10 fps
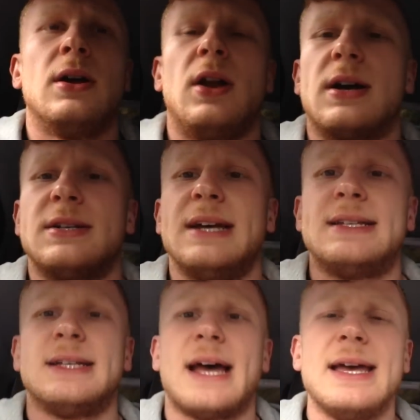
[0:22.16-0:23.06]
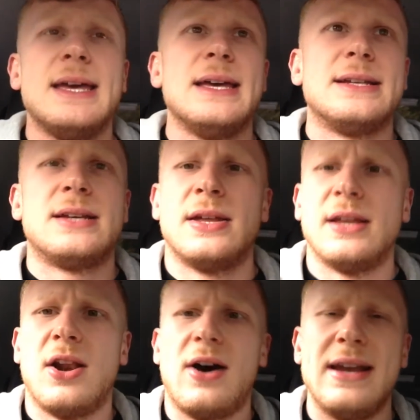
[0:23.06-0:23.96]
Like I said, today is,
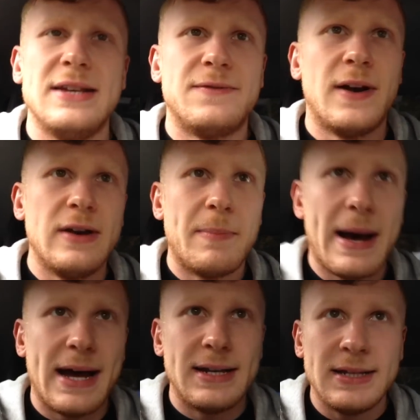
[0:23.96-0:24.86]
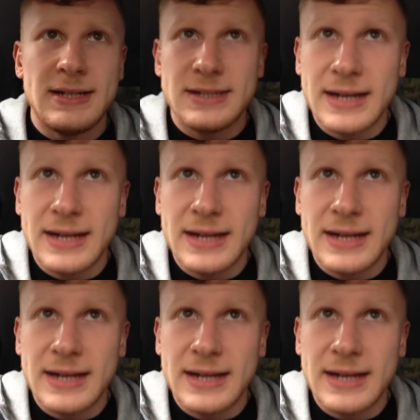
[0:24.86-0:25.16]
the lighting is very bad. This is